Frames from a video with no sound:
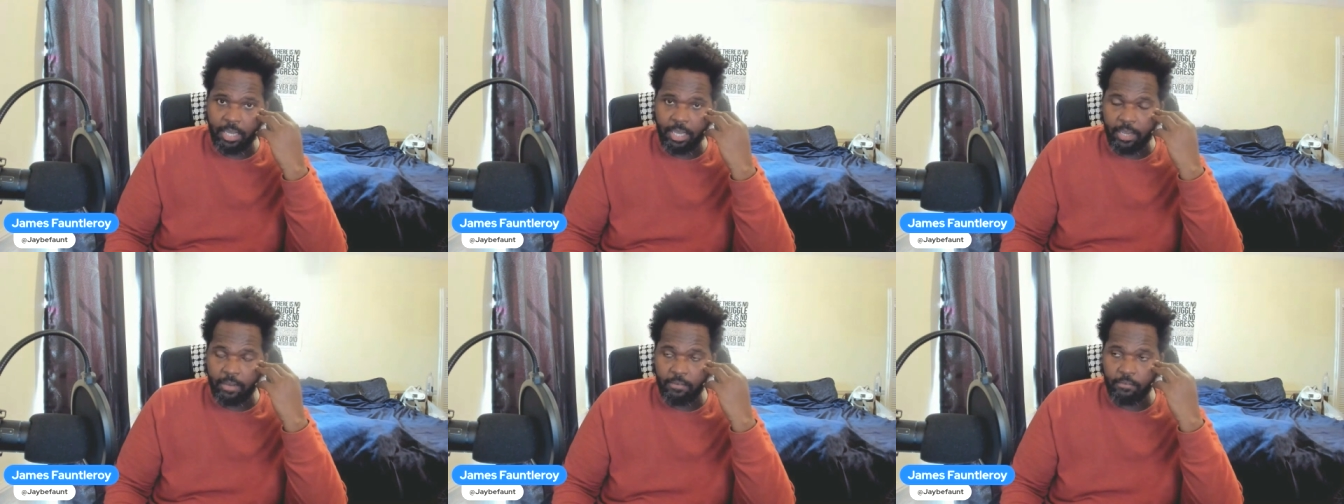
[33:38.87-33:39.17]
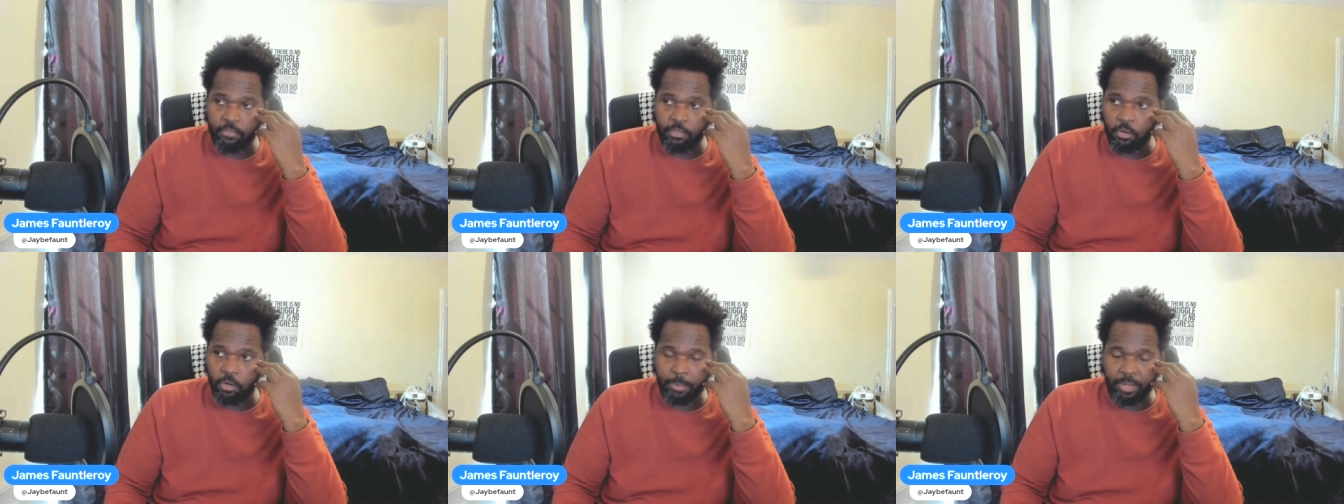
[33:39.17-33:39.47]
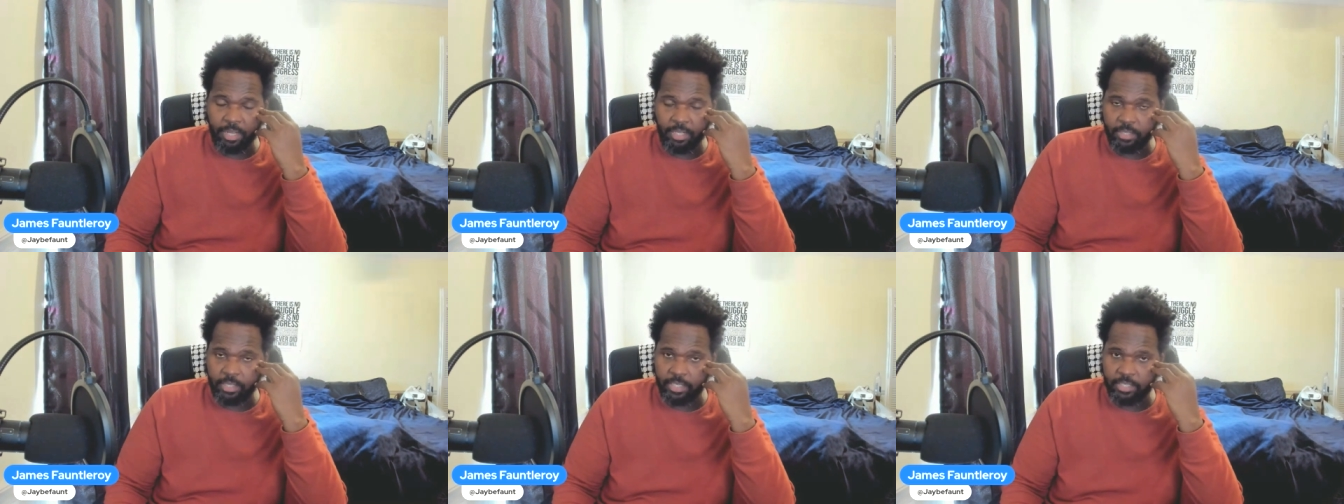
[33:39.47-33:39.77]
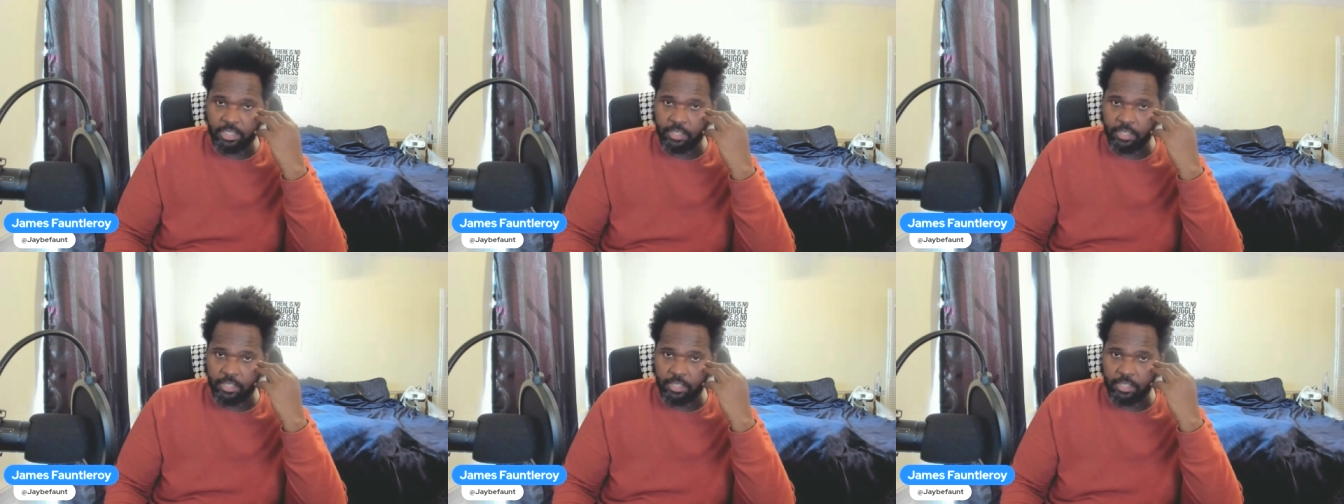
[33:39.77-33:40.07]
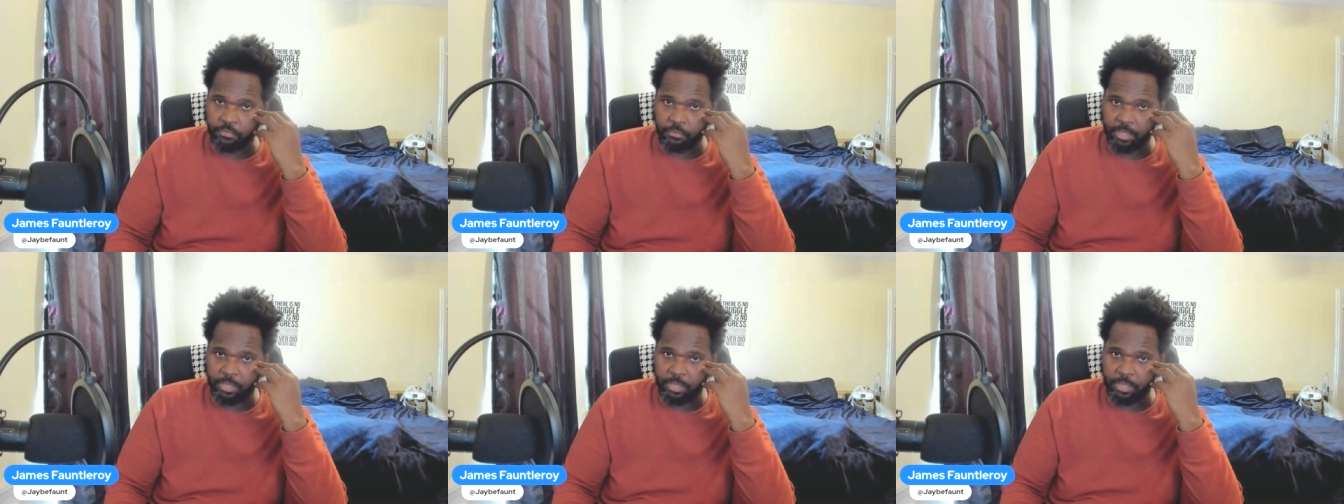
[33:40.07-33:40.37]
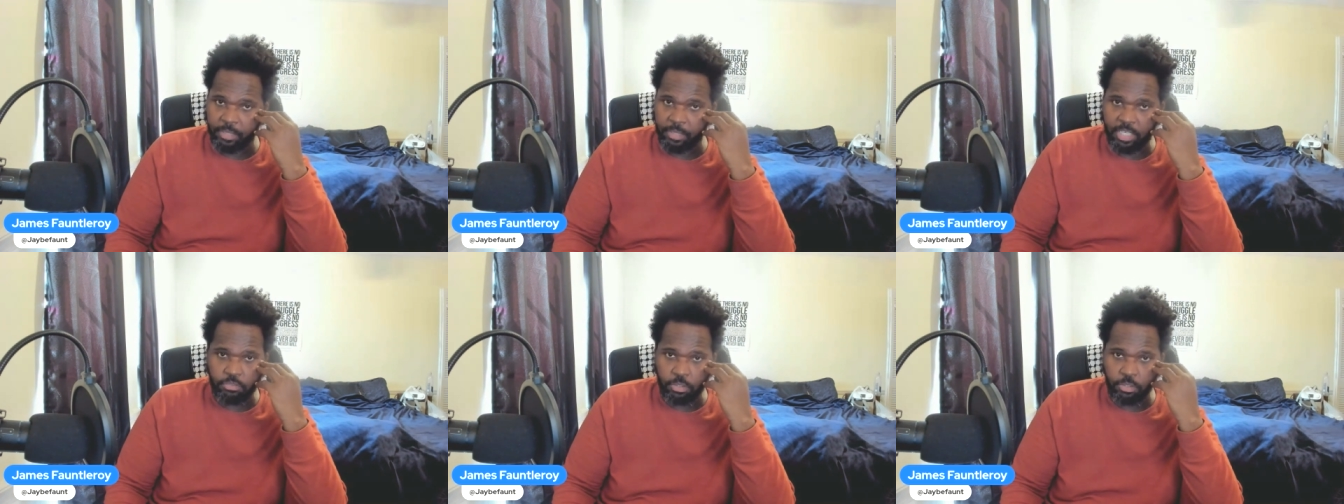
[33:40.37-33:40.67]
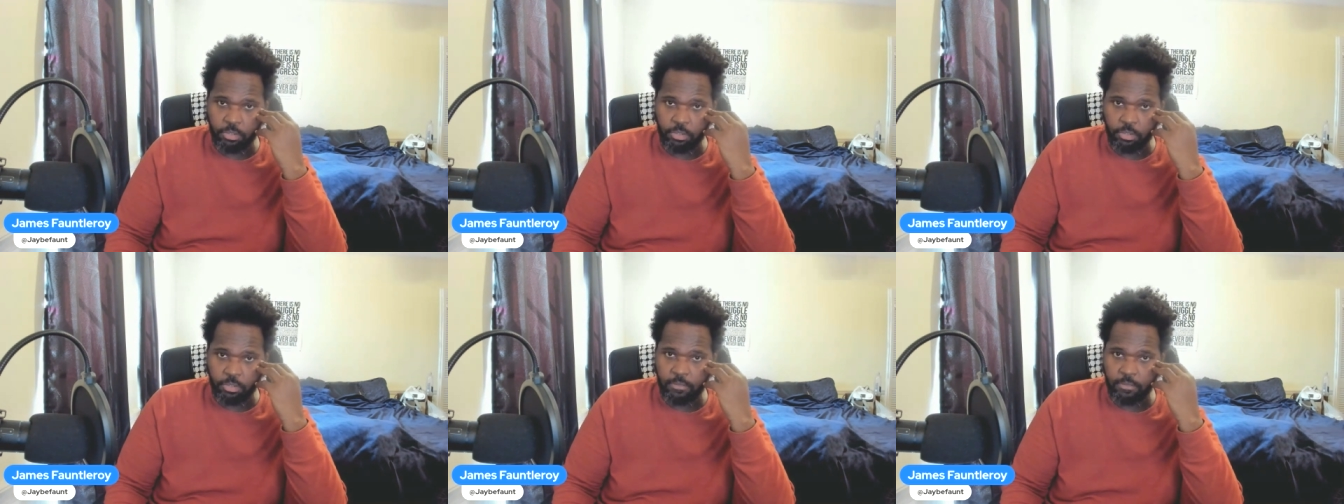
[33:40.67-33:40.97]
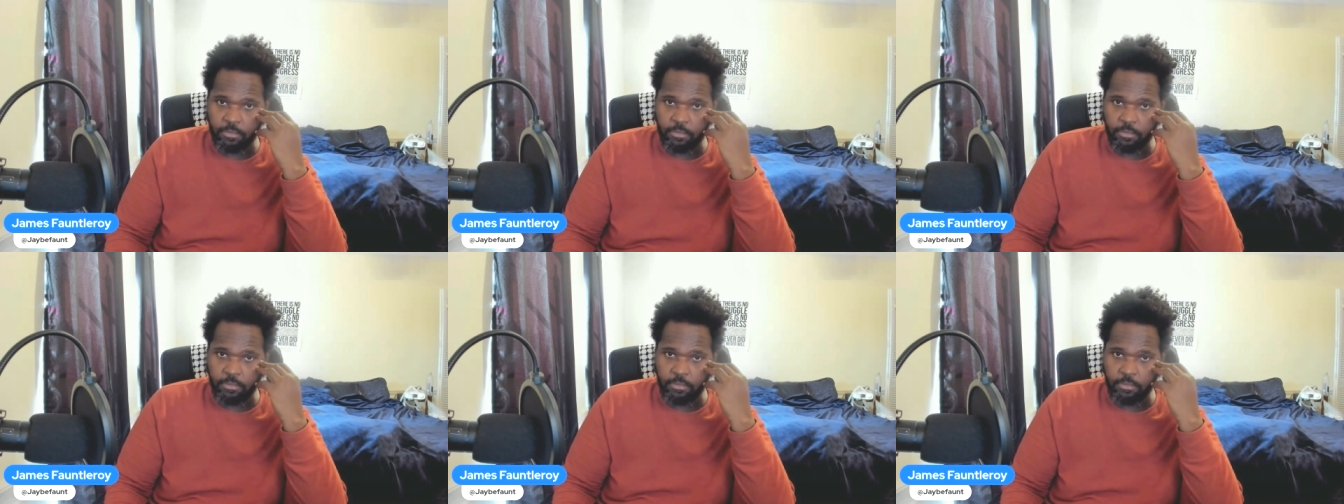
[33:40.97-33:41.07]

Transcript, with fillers: if they're about to suffer from heat stroke.